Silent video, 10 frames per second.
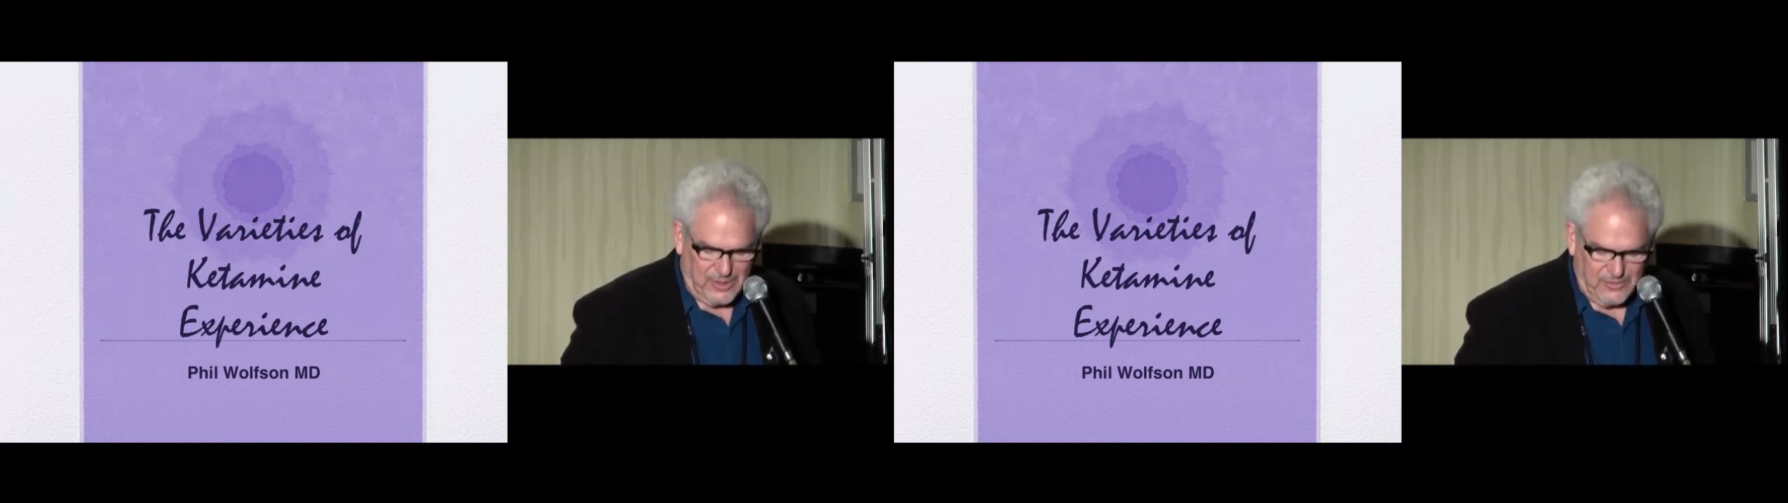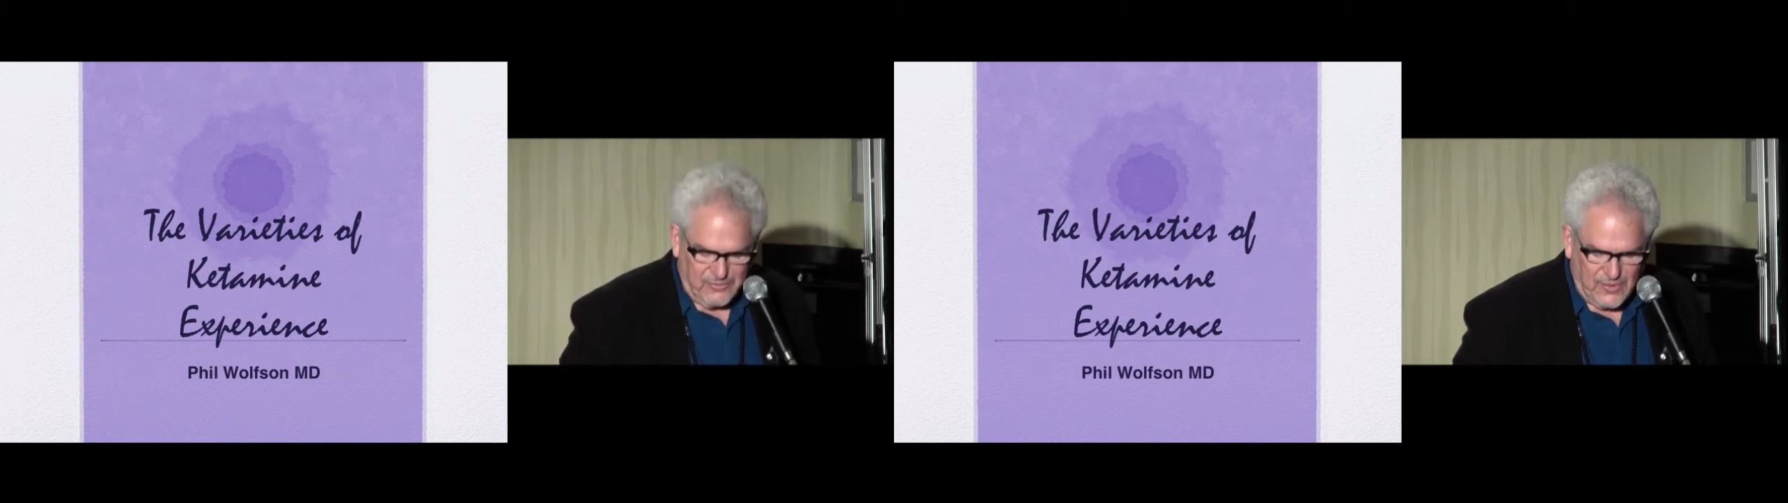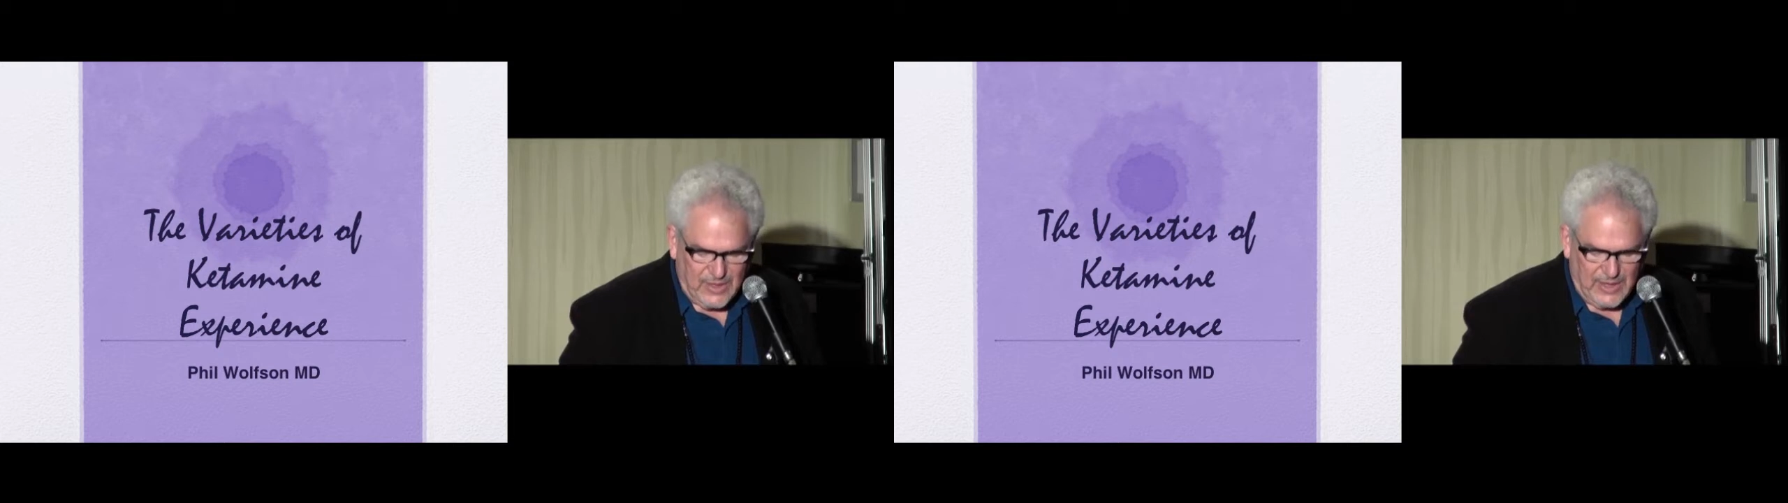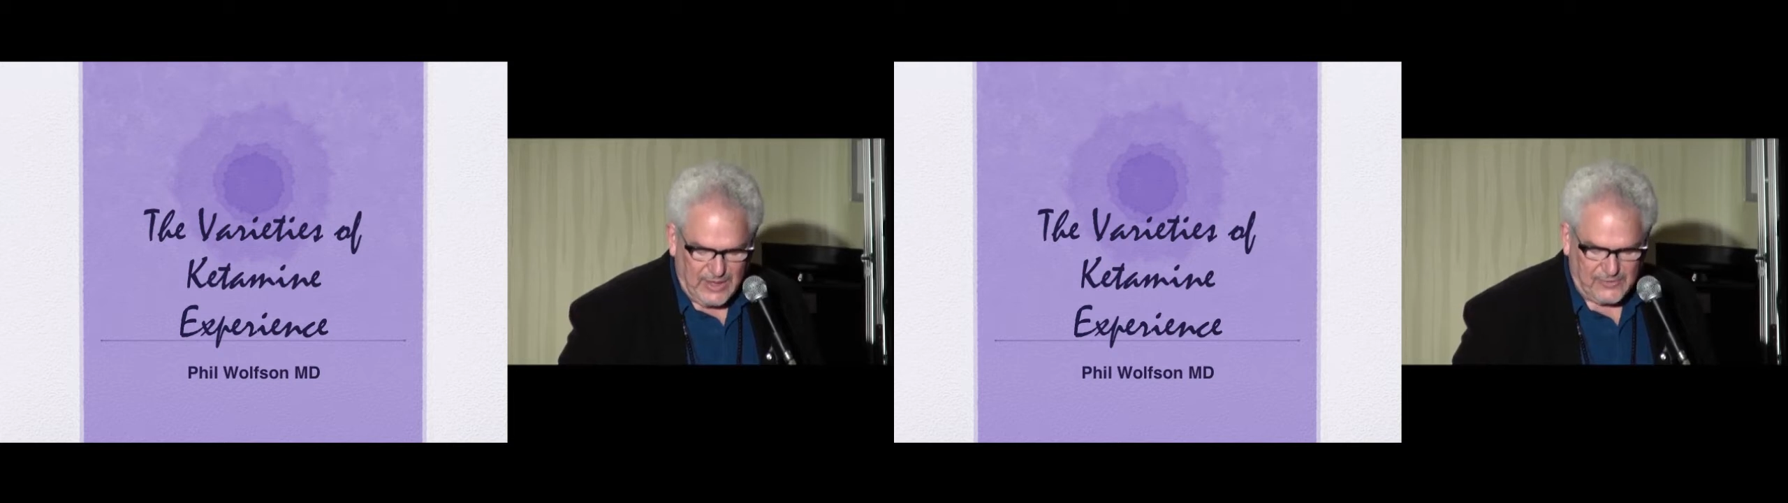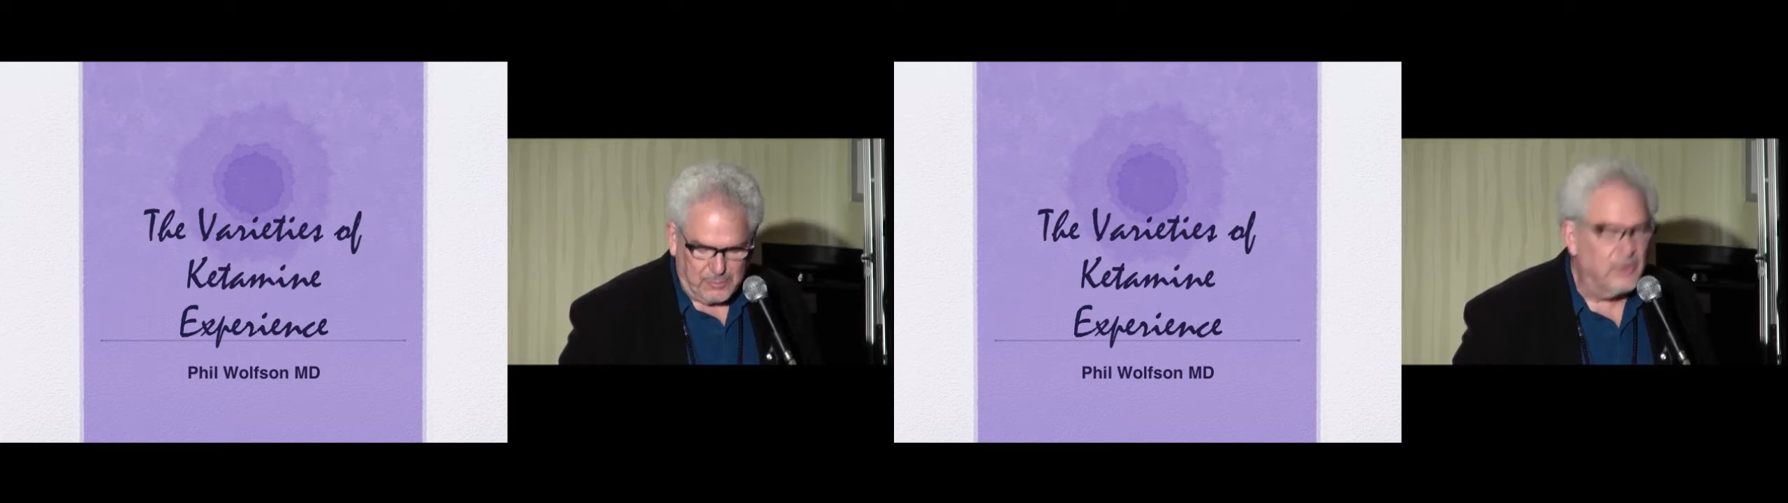of
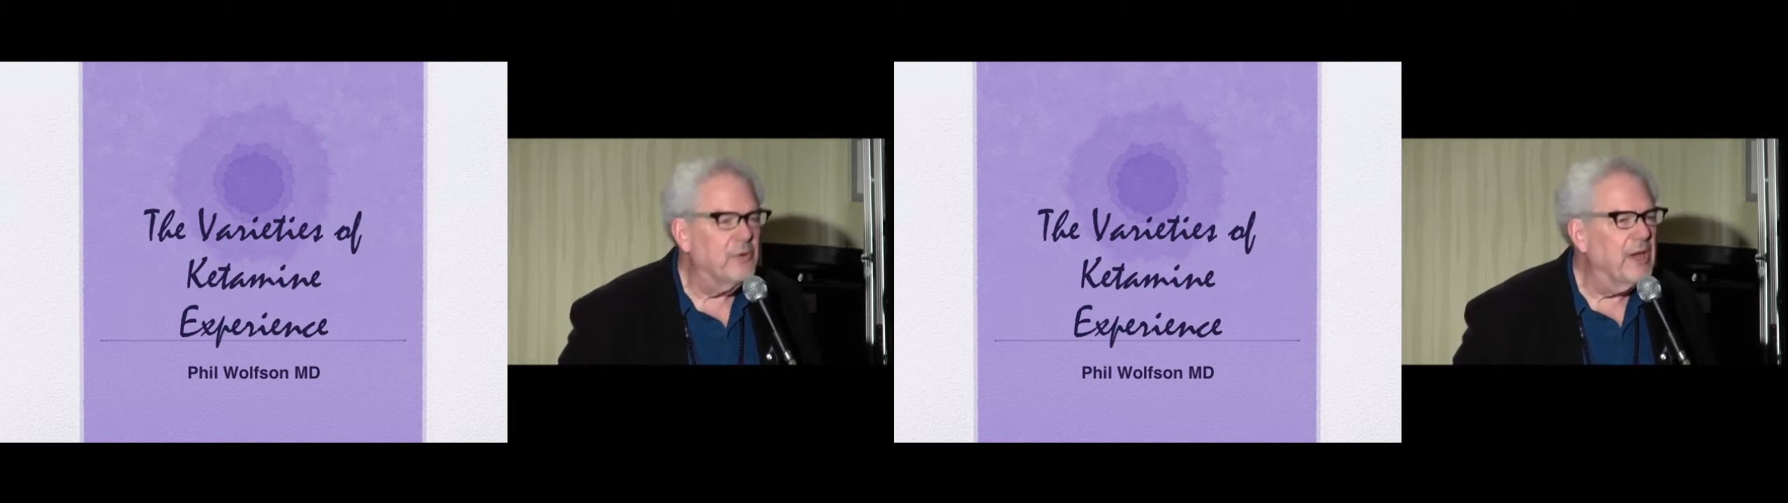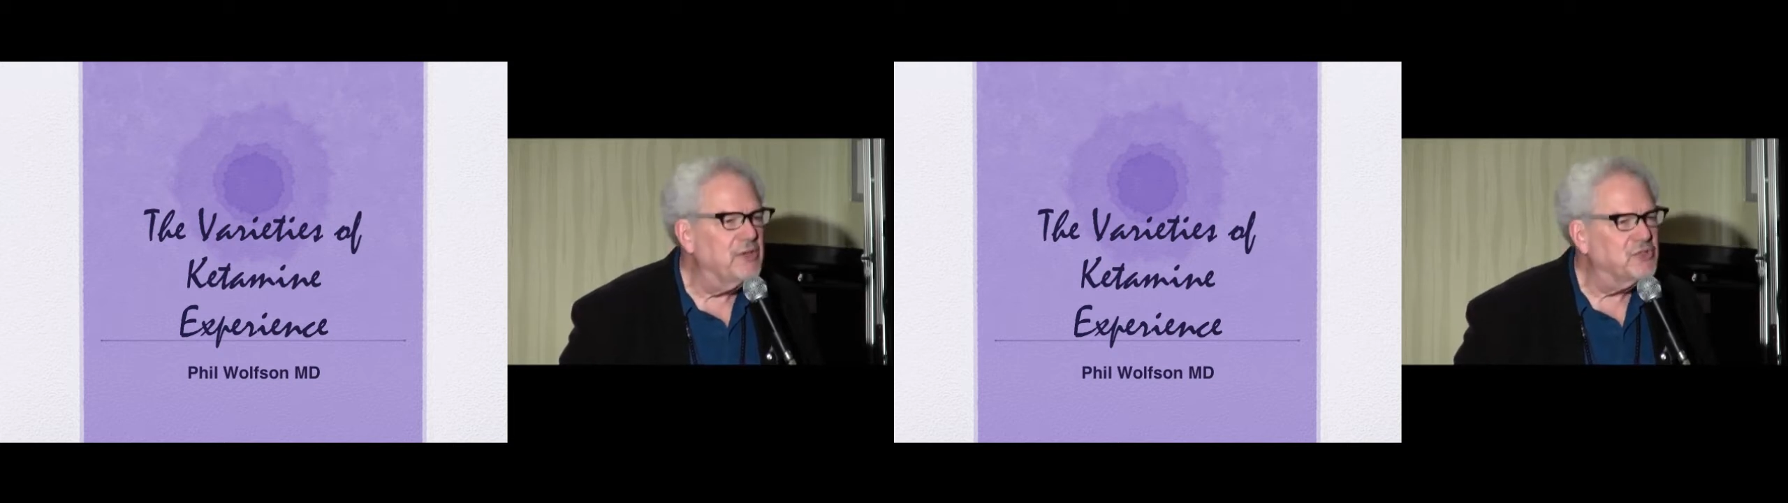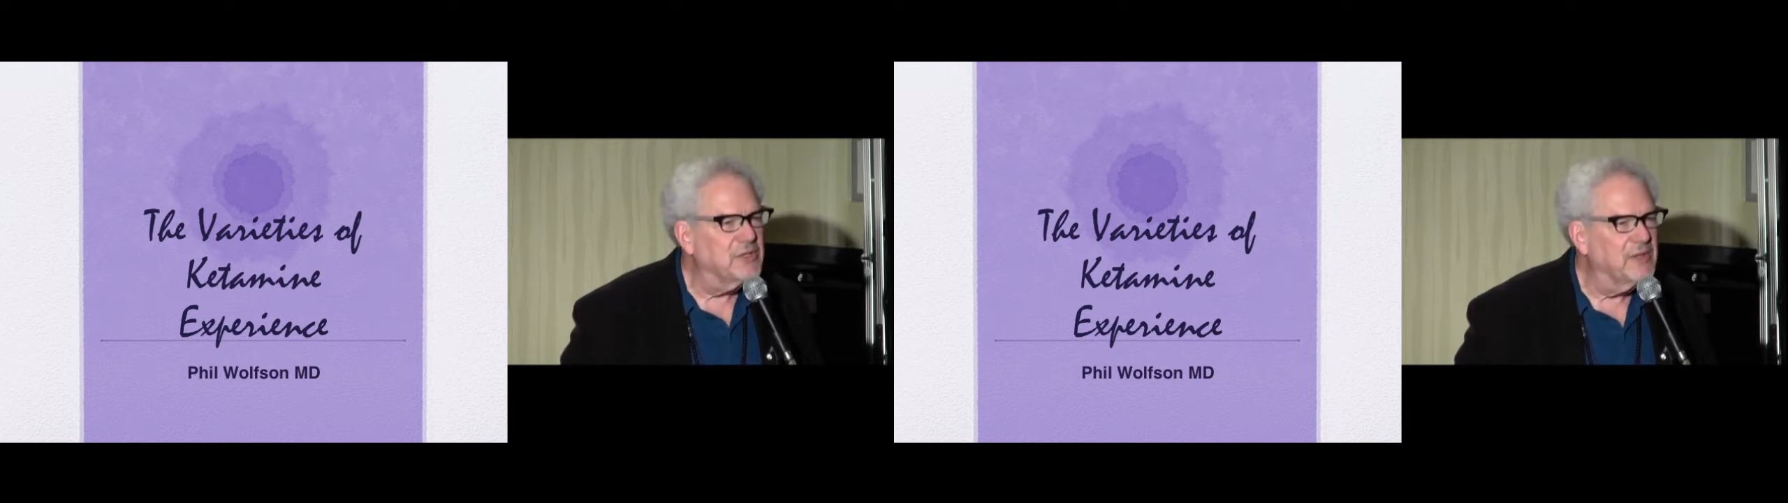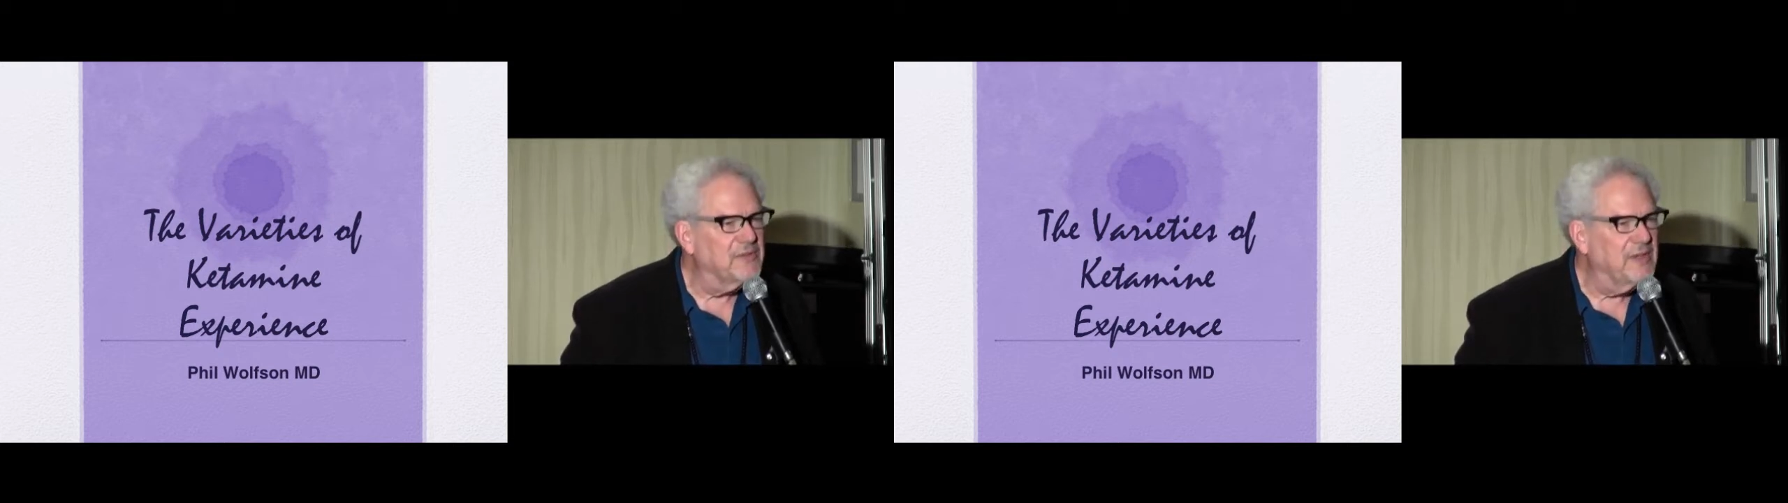exploration and